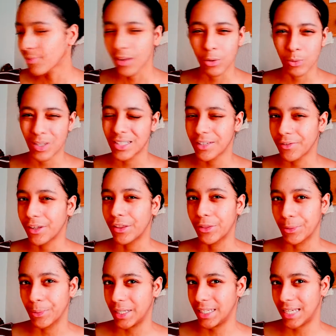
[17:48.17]
once every
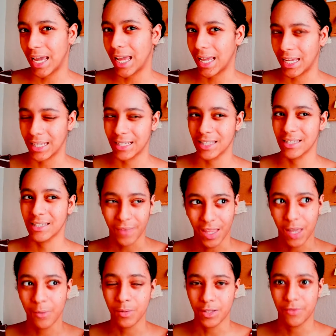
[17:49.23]
3 days.
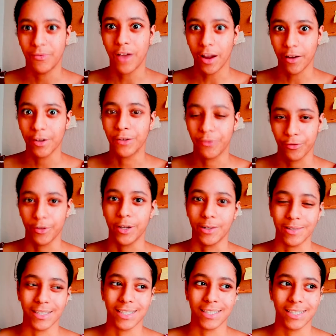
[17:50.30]
It was very
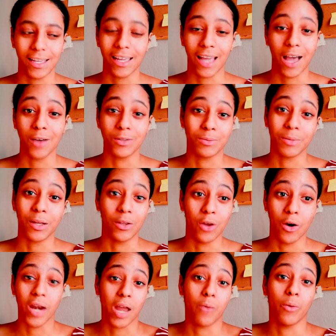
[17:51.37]
frequent. It helped me a
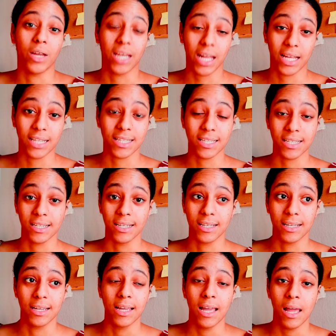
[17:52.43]
lot. When I went
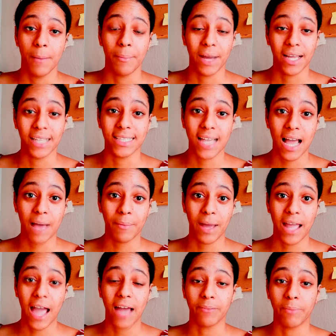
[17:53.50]
into my exam, I
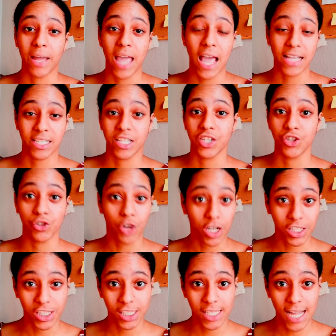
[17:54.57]
had my essay
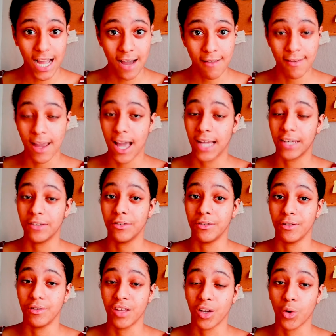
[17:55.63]
structure down, I
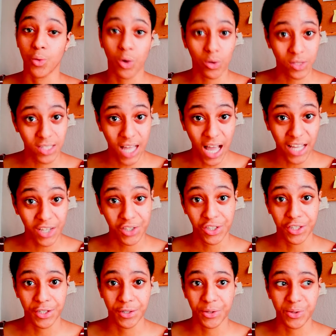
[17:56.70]
knew the quotes that I could
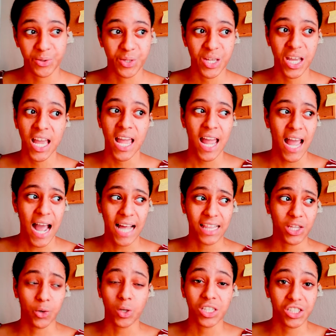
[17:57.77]
use, and
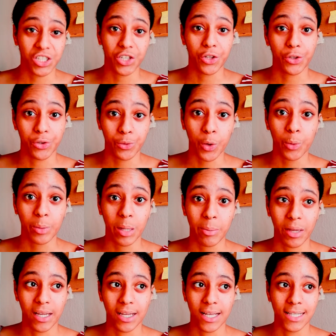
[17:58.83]
the question didn't throw me
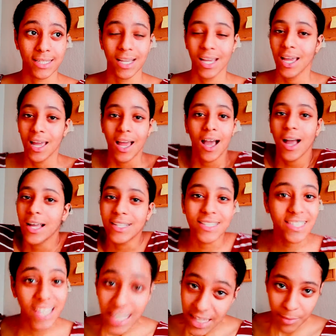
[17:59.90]
because I'd
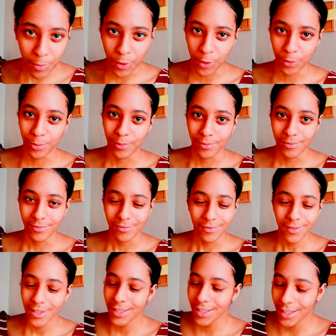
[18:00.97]
seen them
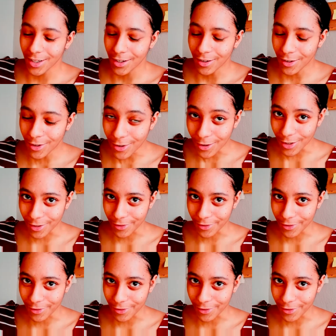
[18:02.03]
all